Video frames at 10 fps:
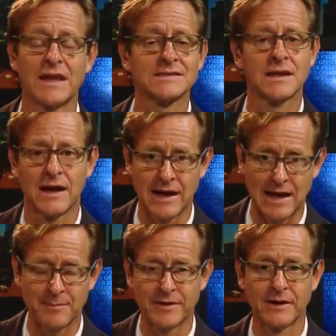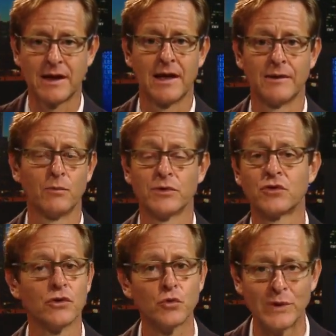That's not happening, and
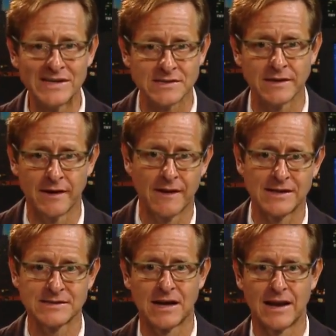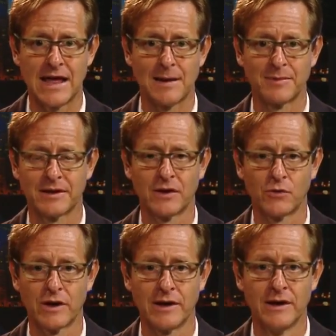with good reason, that's not happening.
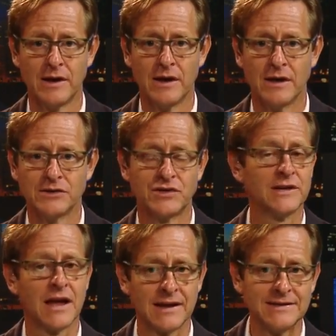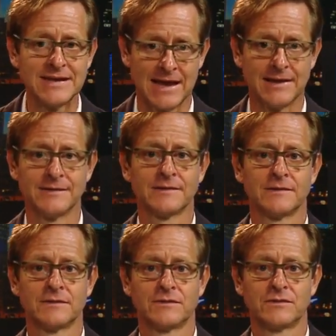Okay, she did not
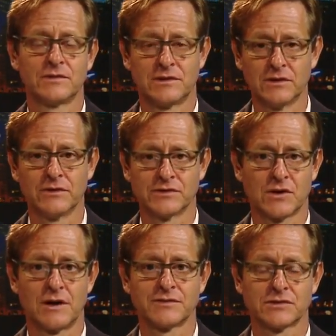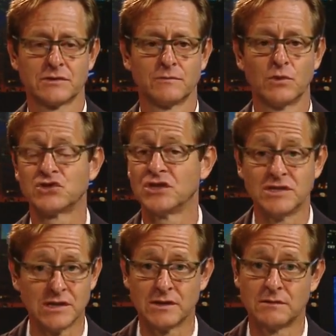intend to kill this officer. What
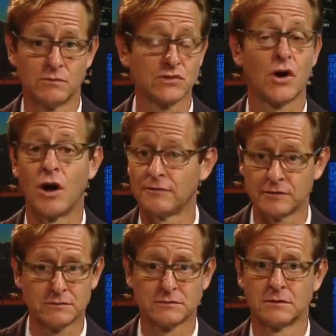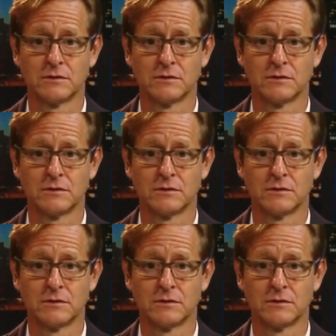she did was awful.